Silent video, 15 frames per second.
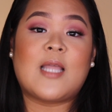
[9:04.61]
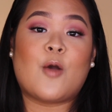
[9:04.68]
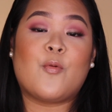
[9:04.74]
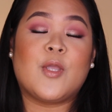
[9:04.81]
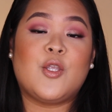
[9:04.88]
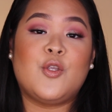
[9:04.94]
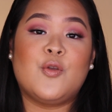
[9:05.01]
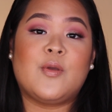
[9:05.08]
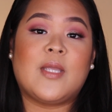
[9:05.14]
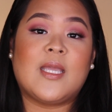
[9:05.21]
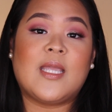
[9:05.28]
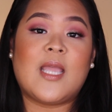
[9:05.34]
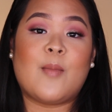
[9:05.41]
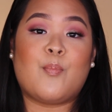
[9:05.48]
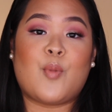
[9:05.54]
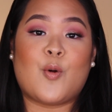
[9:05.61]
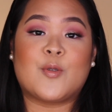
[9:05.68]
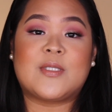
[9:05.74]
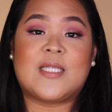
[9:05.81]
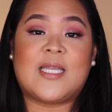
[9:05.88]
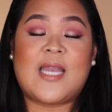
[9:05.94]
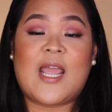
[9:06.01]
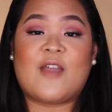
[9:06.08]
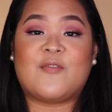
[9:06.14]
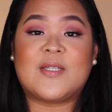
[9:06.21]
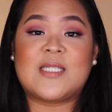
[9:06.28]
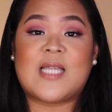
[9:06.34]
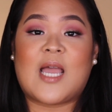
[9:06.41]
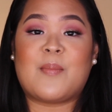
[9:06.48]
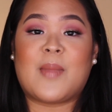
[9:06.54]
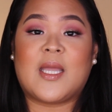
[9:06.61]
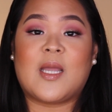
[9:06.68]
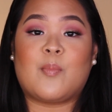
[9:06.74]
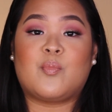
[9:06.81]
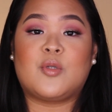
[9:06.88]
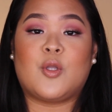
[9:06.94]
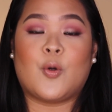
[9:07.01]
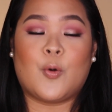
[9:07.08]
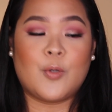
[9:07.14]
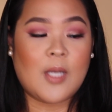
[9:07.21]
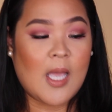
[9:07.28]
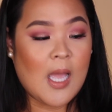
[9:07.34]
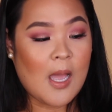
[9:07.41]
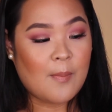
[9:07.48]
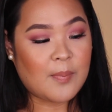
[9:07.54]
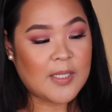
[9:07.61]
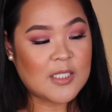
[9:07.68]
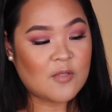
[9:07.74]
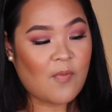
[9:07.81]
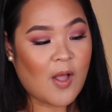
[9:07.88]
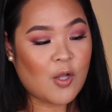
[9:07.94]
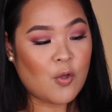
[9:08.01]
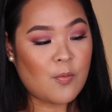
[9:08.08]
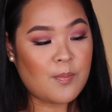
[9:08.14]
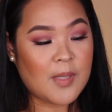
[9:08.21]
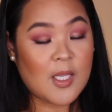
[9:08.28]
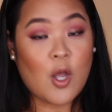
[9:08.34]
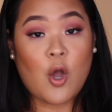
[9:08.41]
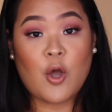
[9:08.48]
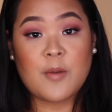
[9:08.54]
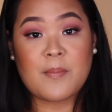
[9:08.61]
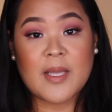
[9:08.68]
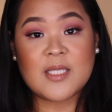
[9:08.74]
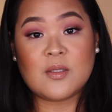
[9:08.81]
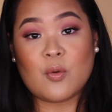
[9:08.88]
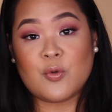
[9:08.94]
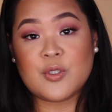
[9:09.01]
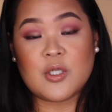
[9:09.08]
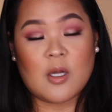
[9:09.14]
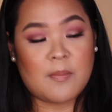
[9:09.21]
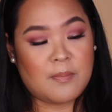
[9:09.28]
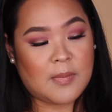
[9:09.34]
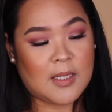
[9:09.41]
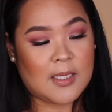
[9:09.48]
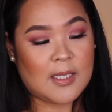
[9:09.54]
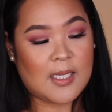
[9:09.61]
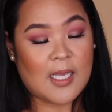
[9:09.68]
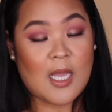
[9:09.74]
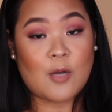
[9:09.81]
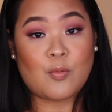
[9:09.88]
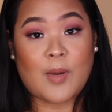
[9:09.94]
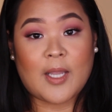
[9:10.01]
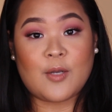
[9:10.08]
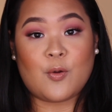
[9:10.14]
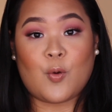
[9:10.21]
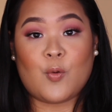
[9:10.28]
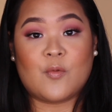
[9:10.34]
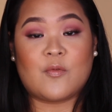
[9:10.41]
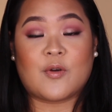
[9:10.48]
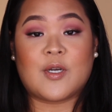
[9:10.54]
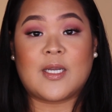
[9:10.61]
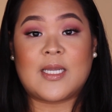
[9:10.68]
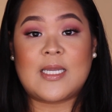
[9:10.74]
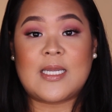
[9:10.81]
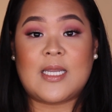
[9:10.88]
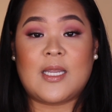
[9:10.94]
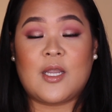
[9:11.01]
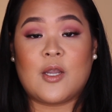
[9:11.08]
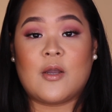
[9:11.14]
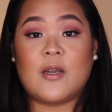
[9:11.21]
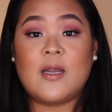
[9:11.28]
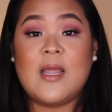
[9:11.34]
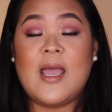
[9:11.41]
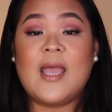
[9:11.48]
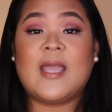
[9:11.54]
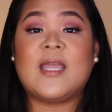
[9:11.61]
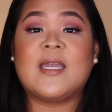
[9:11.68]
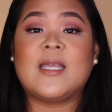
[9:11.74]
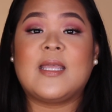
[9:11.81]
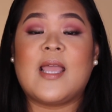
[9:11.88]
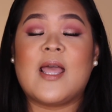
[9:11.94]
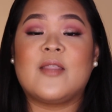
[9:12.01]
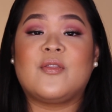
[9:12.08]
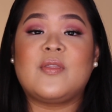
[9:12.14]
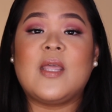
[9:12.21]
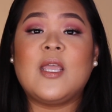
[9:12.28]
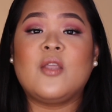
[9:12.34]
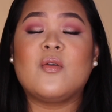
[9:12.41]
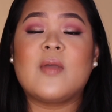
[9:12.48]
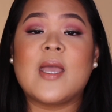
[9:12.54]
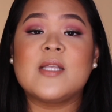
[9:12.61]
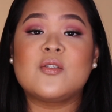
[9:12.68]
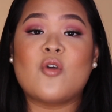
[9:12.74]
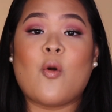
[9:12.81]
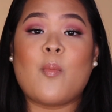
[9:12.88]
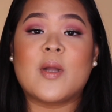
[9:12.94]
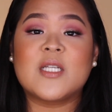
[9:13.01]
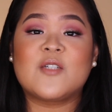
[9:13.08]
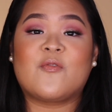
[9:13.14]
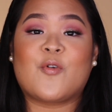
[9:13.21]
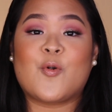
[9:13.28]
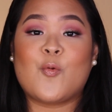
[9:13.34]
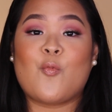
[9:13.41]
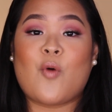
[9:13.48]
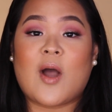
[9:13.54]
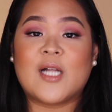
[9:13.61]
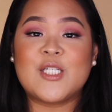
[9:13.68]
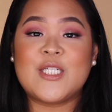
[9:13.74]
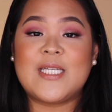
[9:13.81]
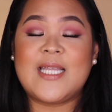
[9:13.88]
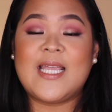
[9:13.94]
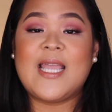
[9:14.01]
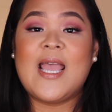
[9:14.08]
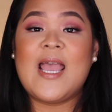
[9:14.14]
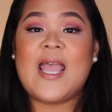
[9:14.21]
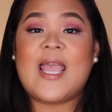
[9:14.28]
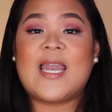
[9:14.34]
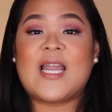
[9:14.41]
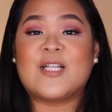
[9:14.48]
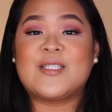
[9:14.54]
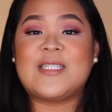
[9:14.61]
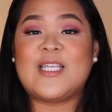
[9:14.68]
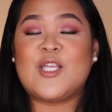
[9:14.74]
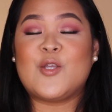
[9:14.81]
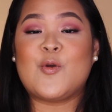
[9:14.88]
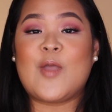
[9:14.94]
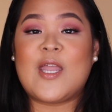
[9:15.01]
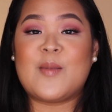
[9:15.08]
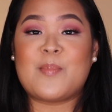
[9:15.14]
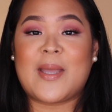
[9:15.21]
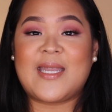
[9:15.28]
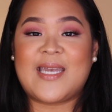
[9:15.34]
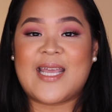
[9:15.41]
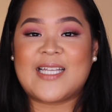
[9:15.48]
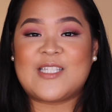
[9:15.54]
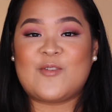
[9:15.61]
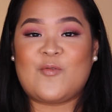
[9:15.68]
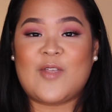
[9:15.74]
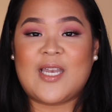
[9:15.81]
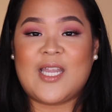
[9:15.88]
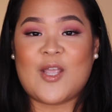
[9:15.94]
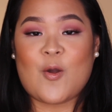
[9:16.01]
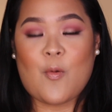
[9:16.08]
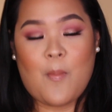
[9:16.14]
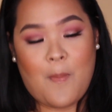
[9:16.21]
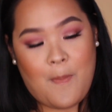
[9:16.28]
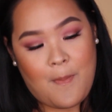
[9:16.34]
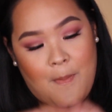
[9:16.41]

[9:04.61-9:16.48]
That way you can get posted every time I upload. Please follow me on my social media right over here. And again, thank you guys so much for watching, and I'll see you in my next video.